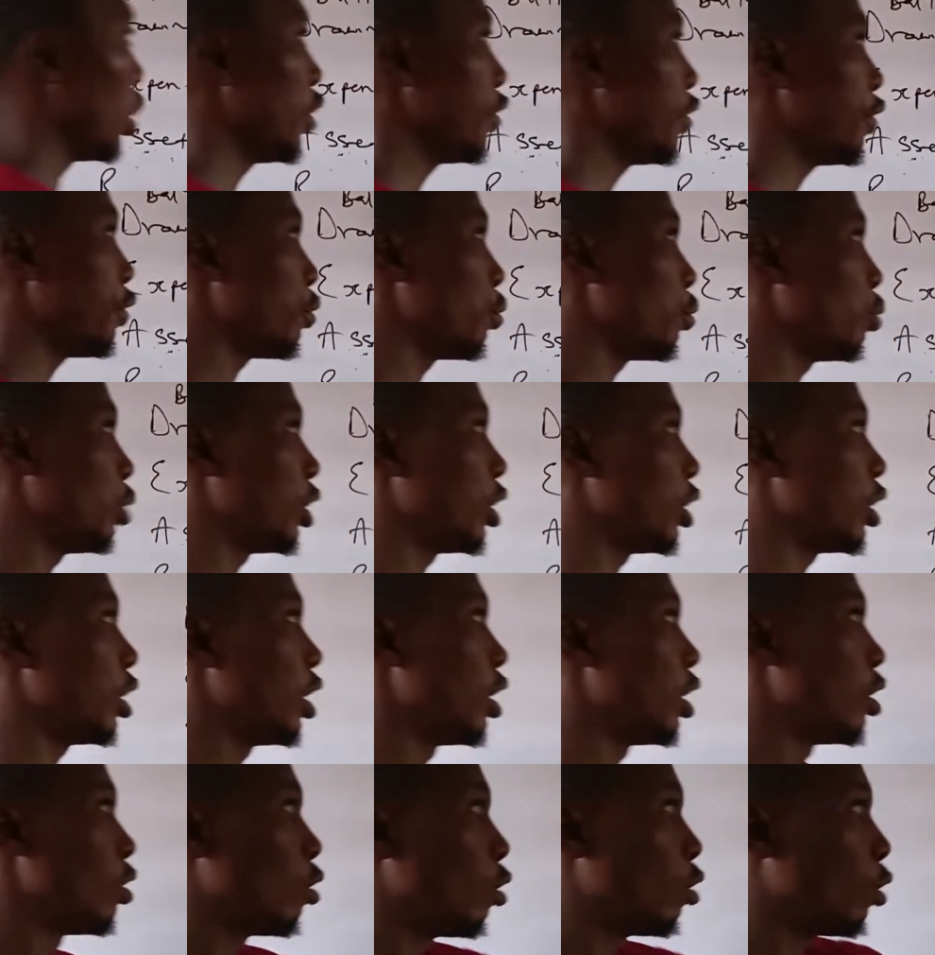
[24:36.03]
if
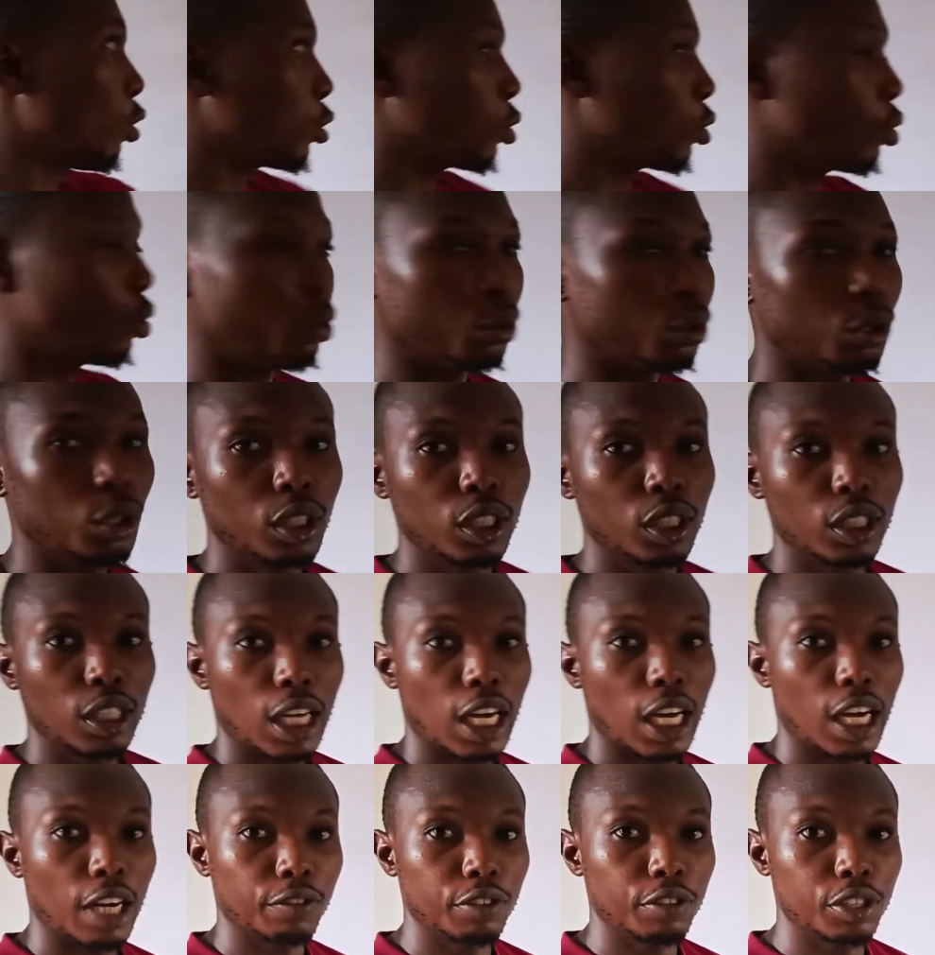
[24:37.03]
we also
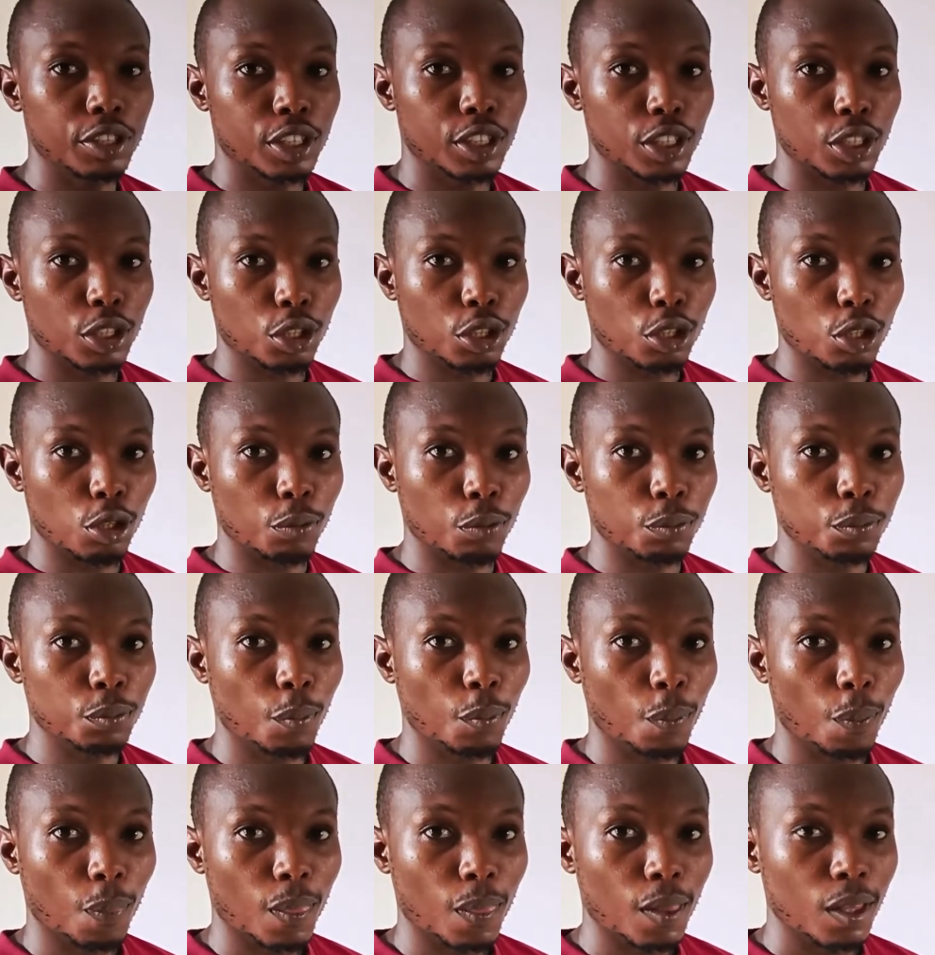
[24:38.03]
have this income,
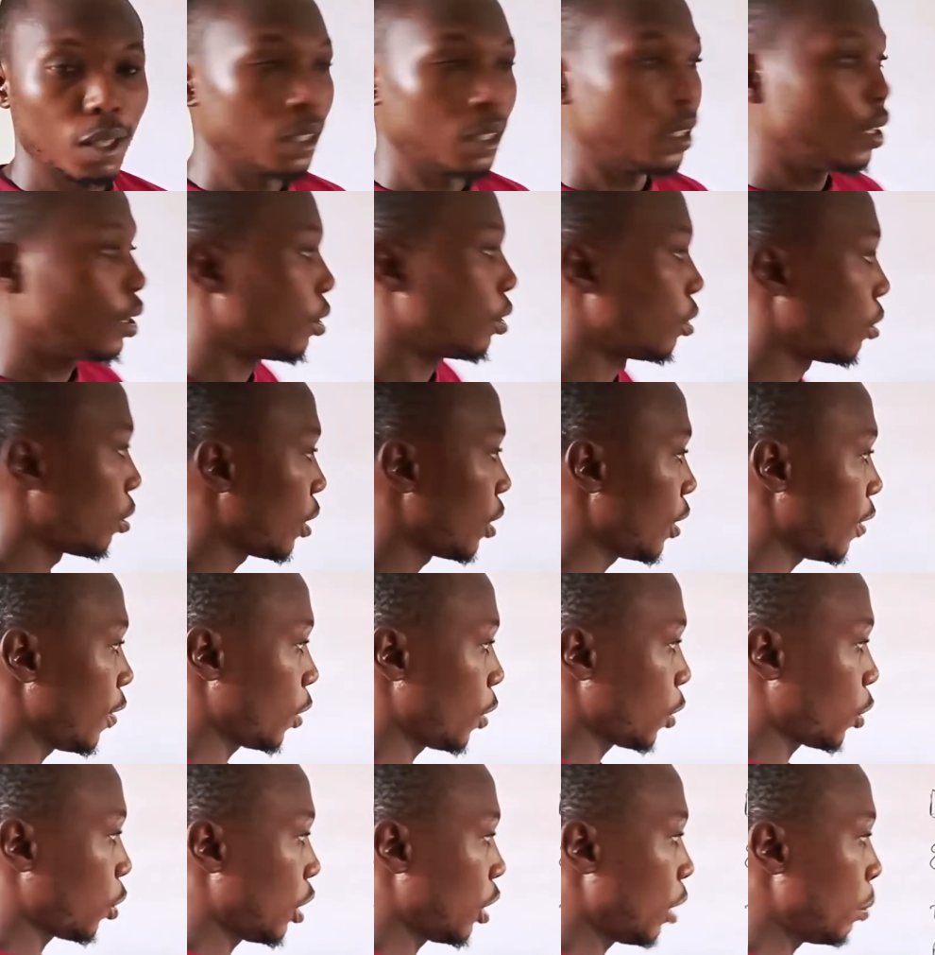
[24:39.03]

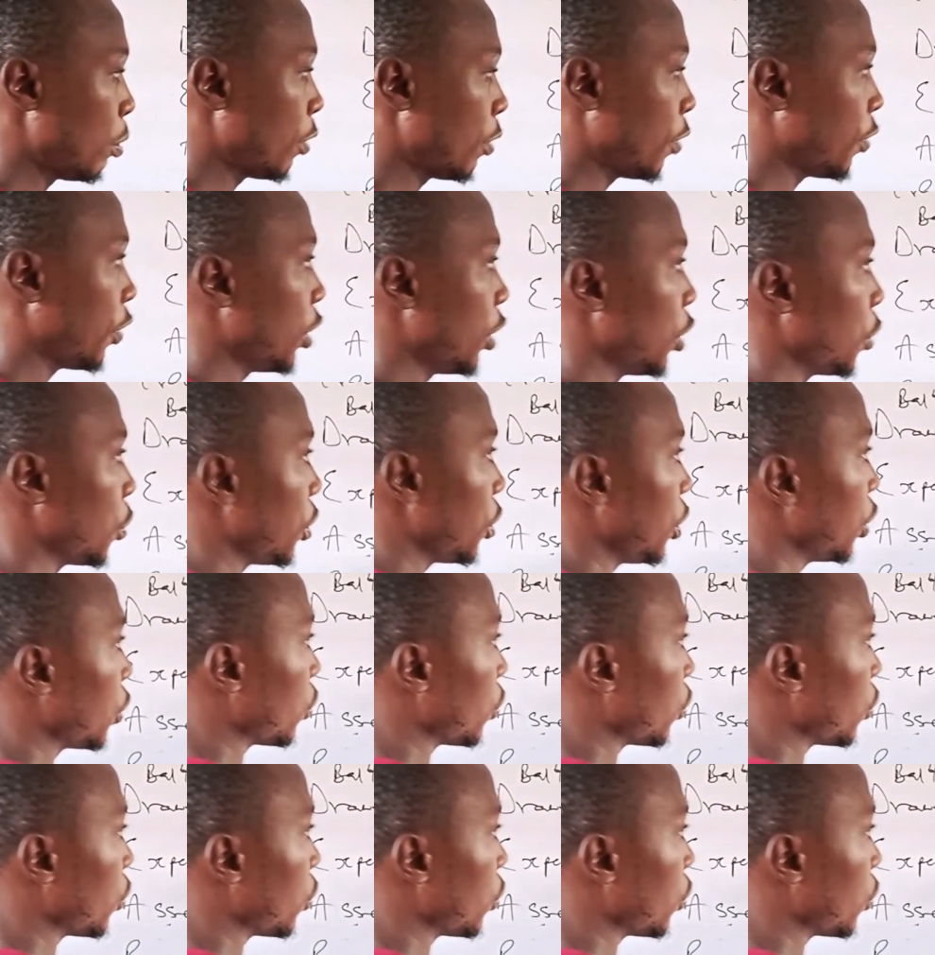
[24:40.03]
so let me finish with